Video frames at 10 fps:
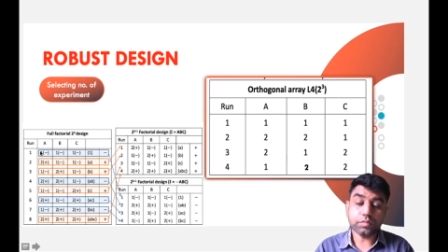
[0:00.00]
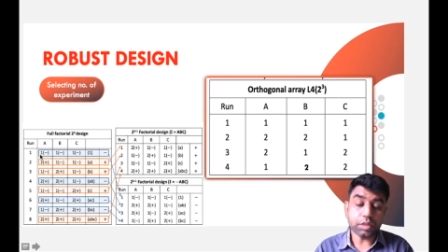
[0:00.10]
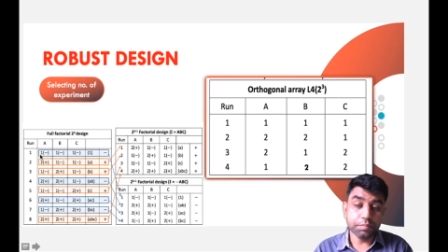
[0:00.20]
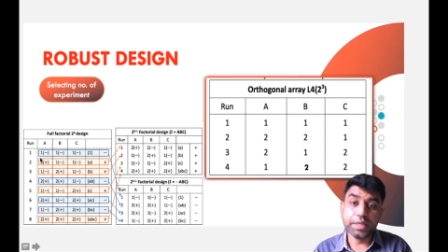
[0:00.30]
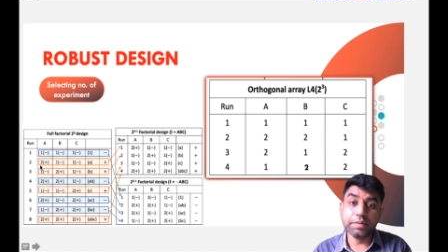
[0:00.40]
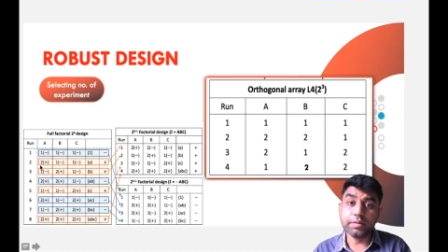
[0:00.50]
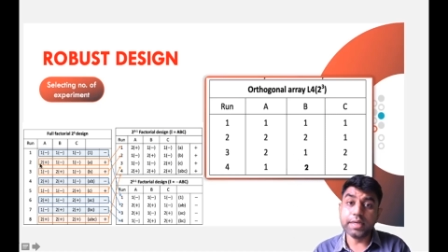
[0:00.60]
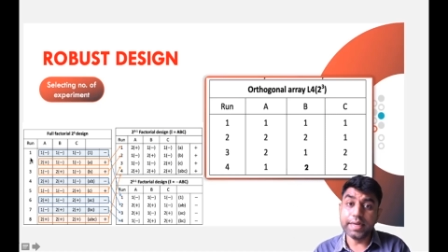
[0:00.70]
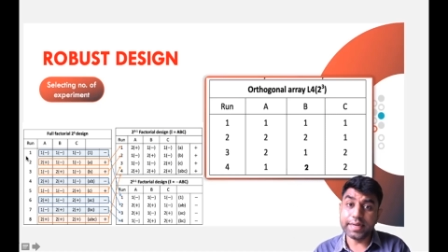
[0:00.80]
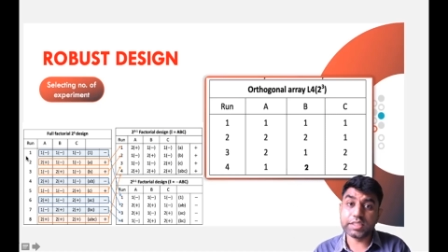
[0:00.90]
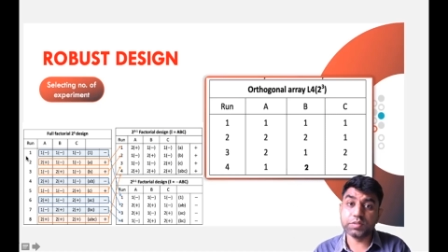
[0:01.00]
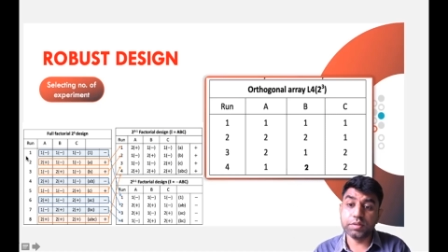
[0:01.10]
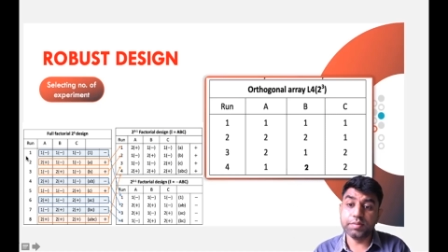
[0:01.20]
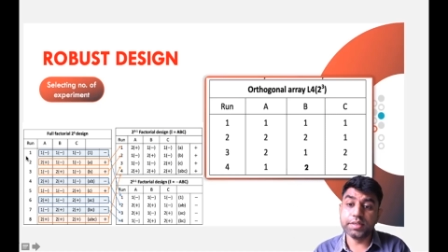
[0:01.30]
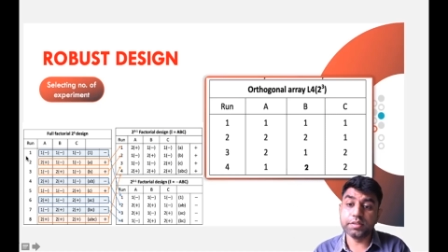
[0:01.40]
minimum 8
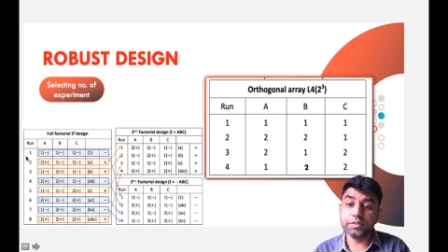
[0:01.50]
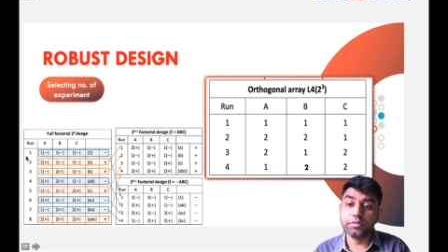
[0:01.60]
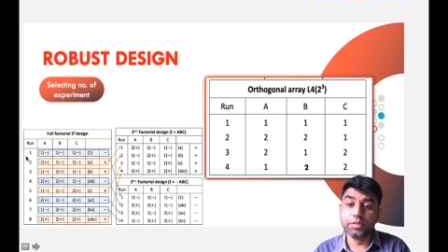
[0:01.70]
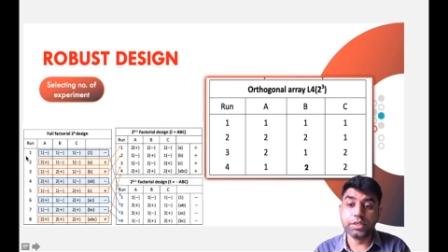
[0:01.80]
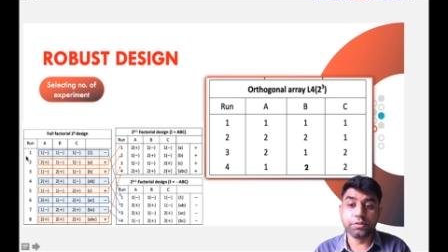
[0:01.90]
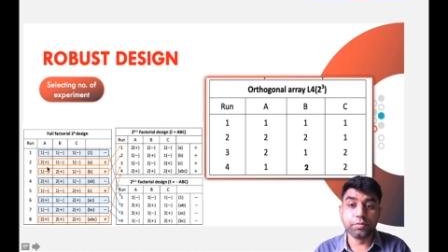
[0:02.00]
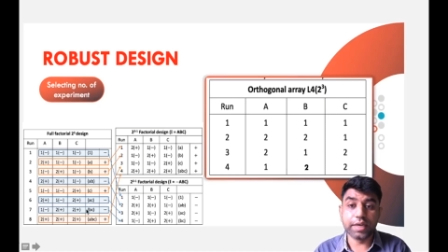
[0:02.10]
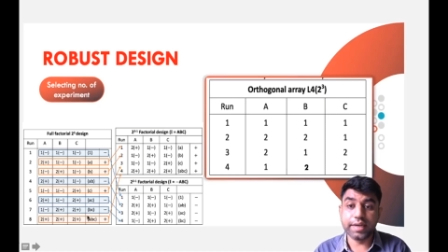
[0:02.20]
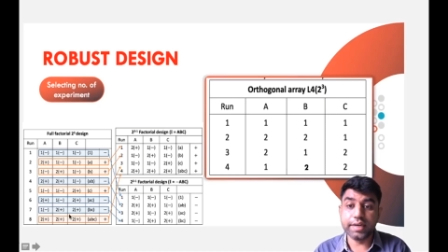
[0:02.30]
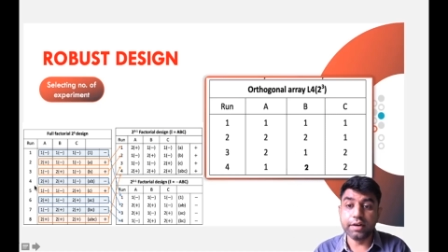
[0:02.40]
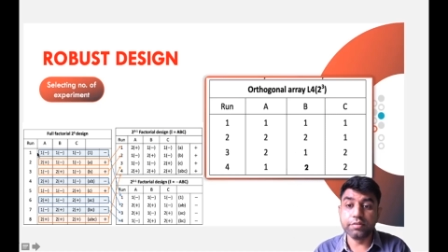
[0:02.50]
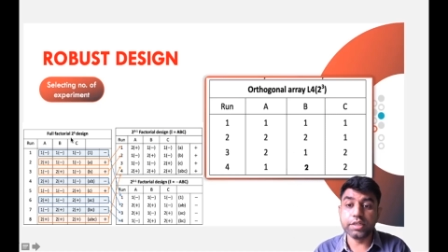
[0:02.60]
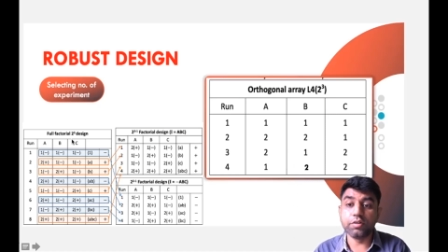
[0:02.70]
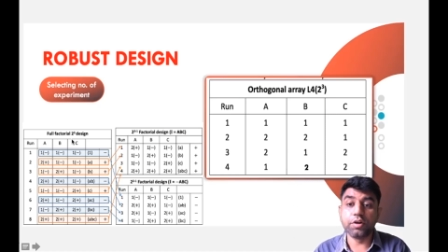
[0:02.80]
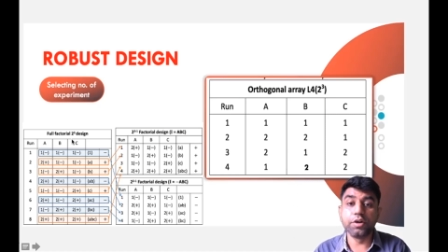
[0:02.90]
experiments you need to carry out
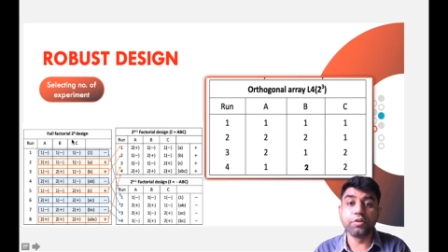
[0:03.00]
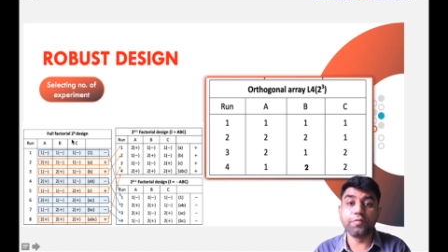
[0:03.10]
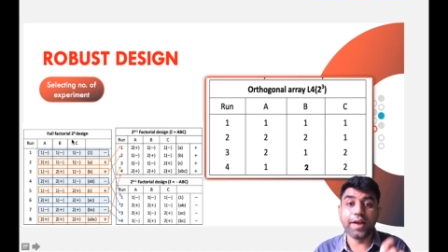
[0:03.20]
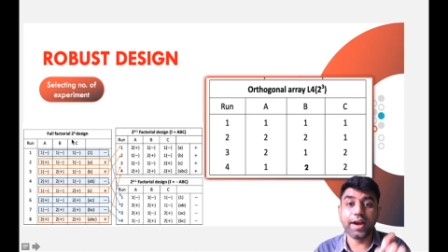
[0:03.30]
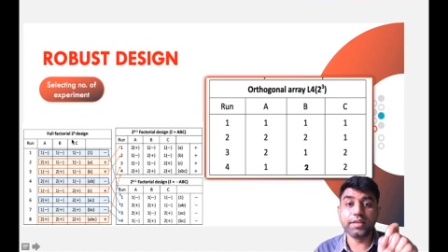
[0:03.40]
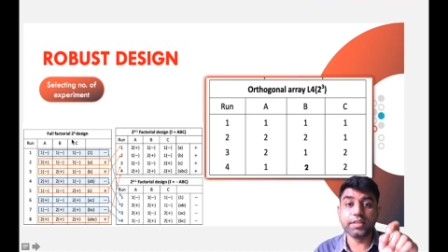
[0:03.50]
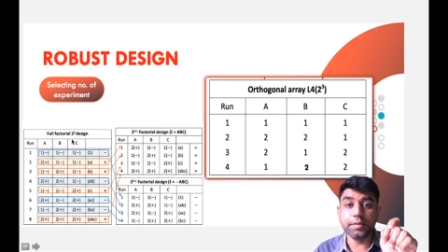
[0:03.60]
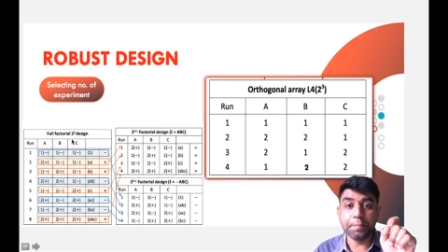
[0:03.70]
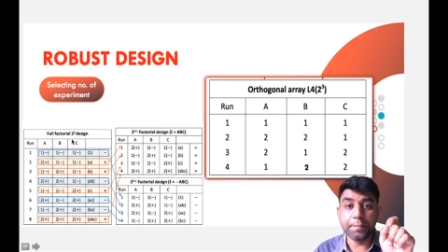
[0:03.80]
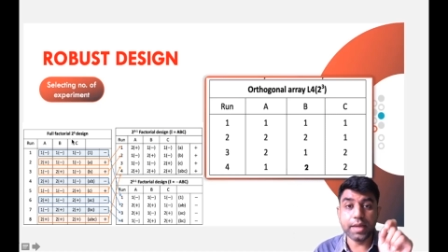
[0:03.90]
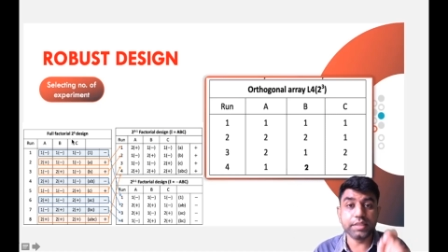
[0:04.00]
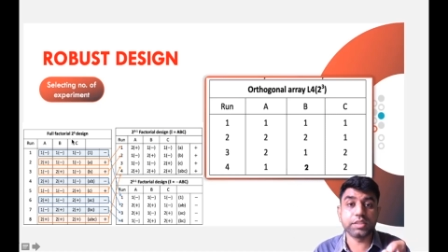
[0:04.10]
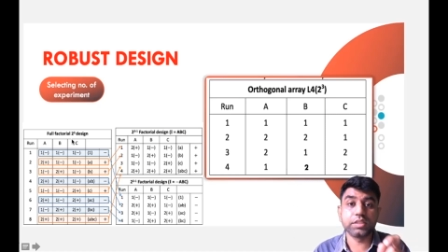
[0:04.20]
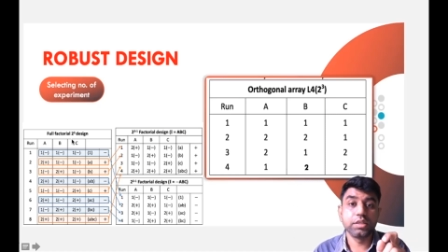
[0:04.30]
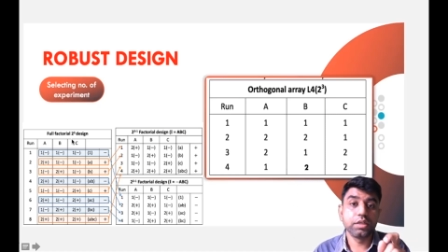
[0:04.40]
in order to find the
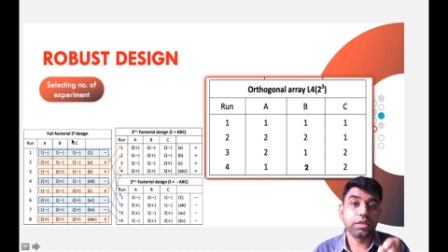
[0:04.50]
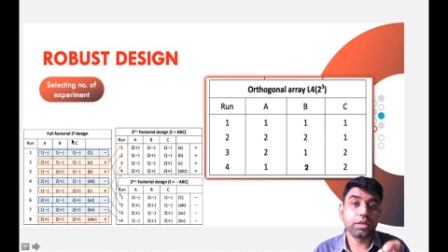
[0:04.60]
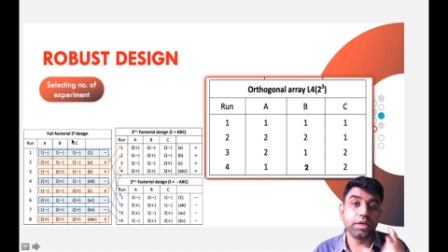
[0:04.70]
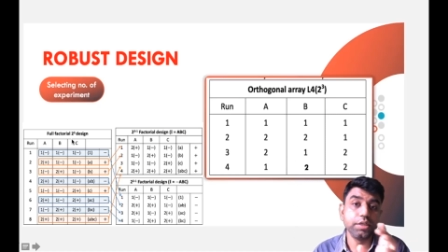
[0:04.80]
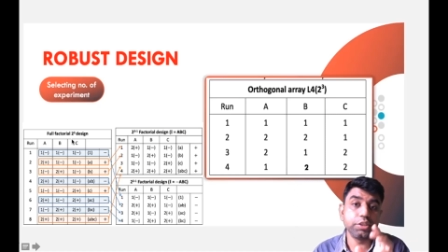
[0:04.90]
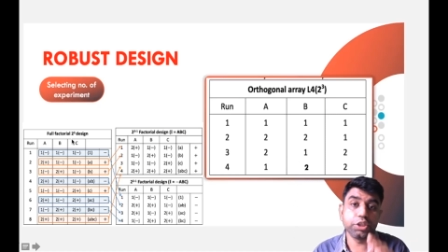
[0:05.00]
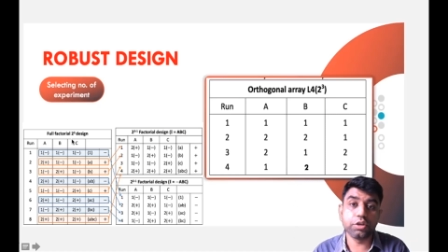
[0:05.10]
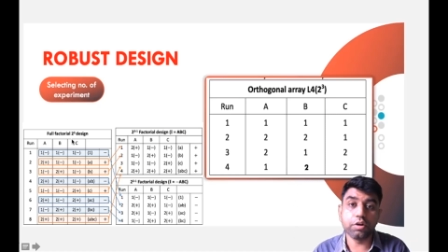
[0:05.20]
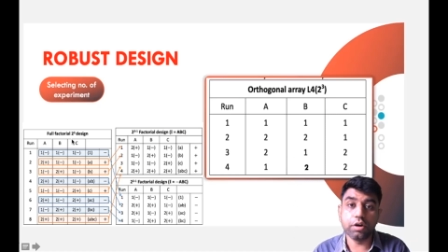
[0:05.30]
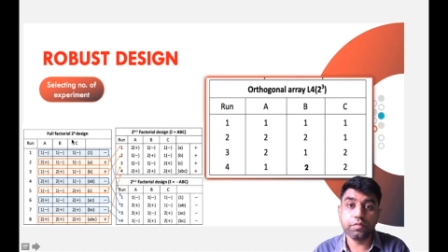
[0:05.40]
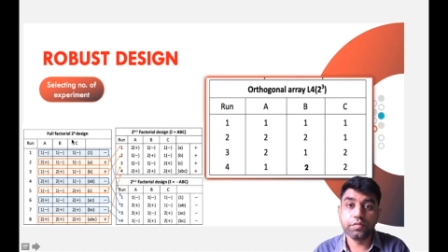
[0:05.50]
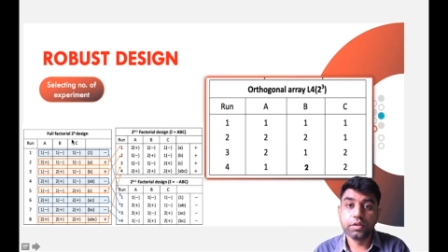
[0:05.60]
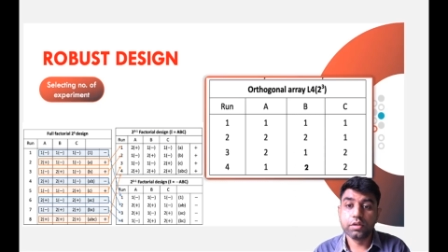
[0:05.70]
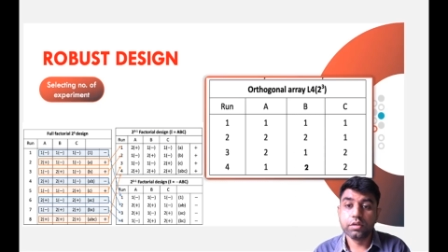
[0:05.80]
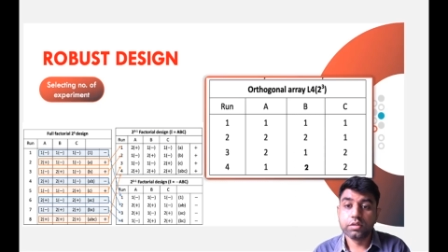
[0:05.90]
best condition of
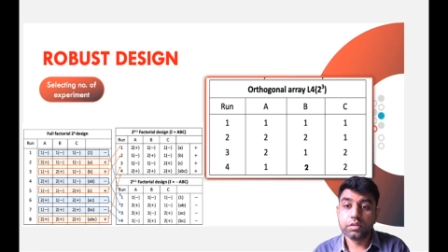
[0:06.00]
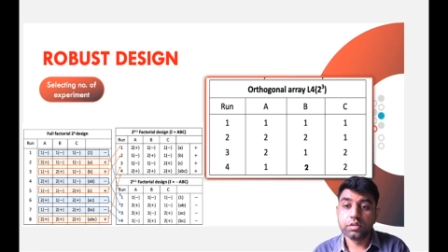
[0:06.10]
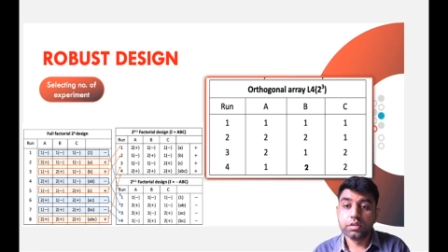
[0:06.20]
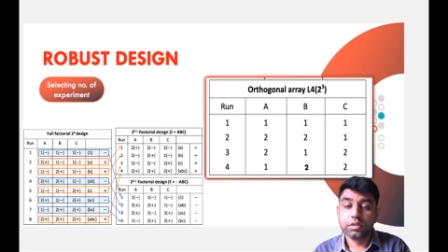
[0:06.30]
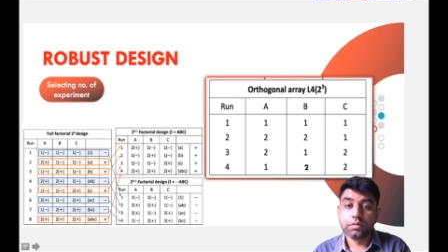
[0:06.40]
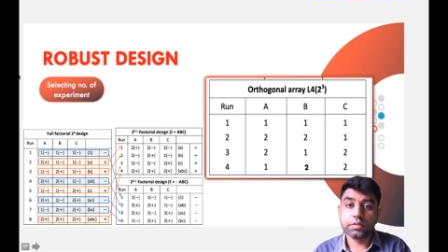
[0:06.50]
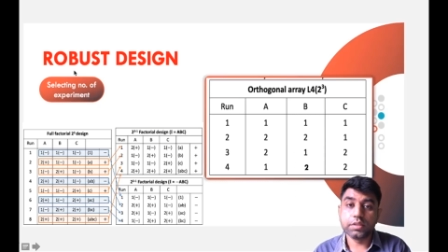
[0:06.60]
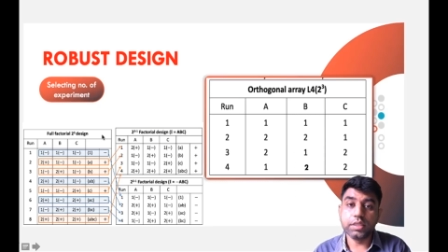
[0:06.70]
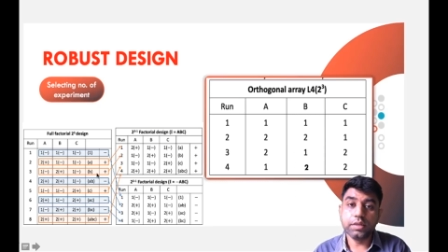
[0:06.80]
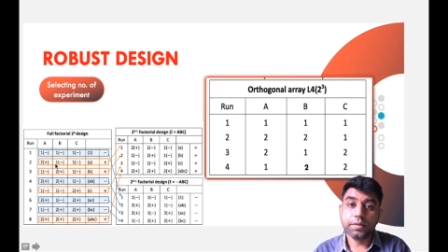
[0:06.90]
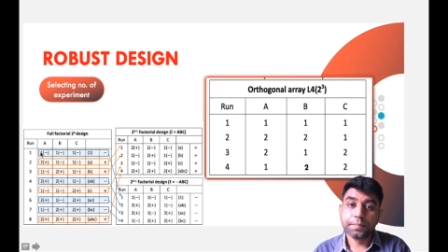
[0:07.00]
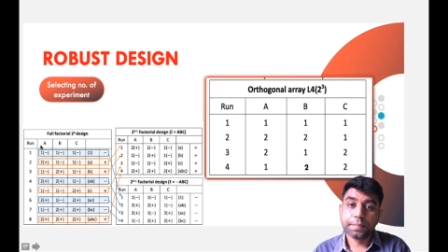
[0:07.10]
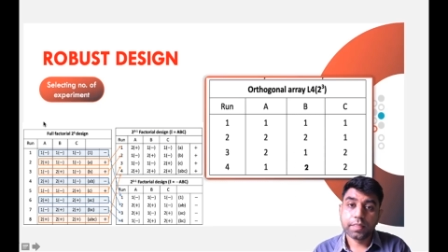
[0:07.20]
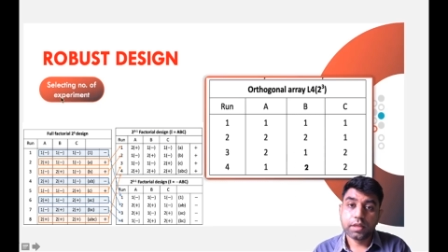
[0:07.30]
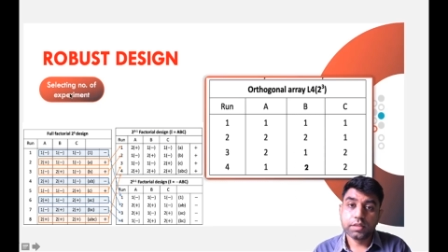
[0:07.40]
the
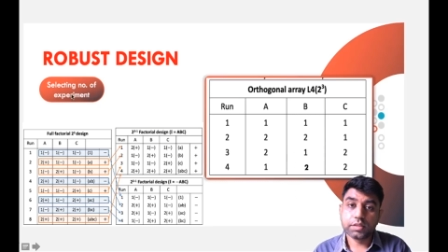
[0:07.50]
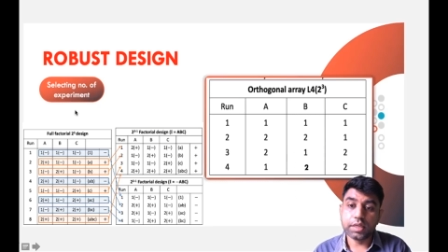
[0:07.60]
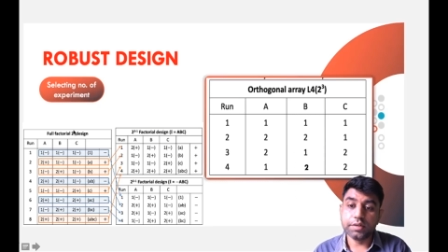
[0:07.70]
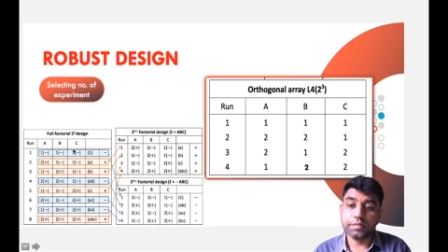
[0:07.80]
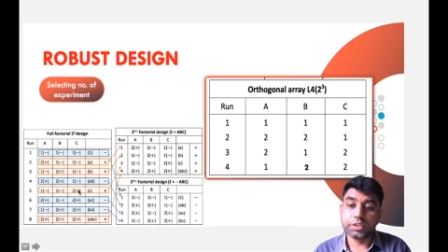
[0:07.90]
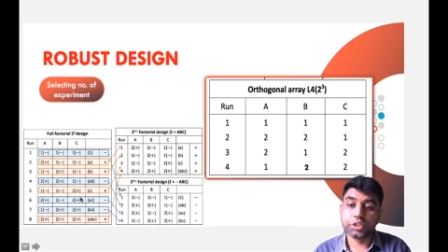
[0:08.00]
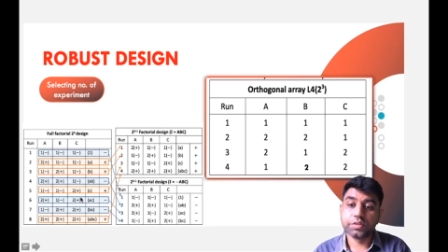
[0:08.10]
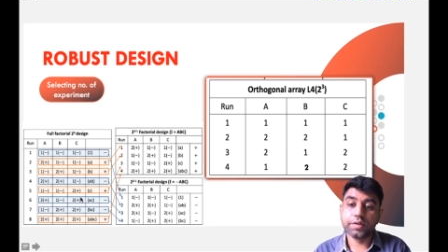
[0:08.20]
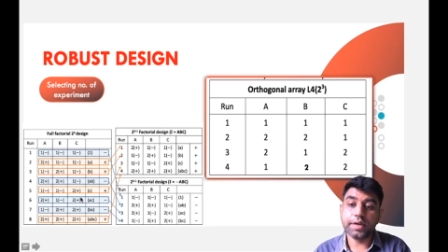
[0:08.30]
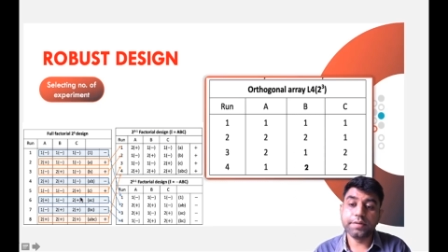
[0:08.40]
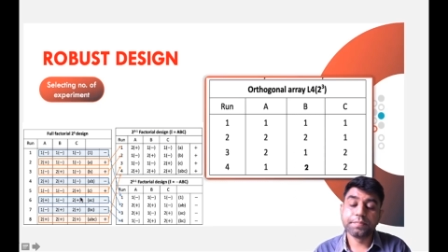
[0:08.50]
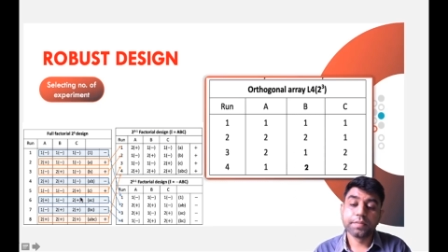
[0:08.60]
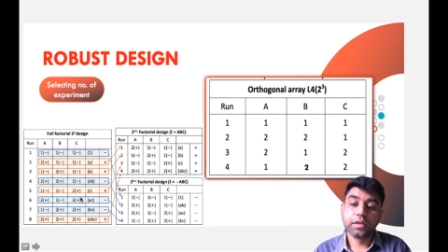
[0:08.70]
sandwich, right?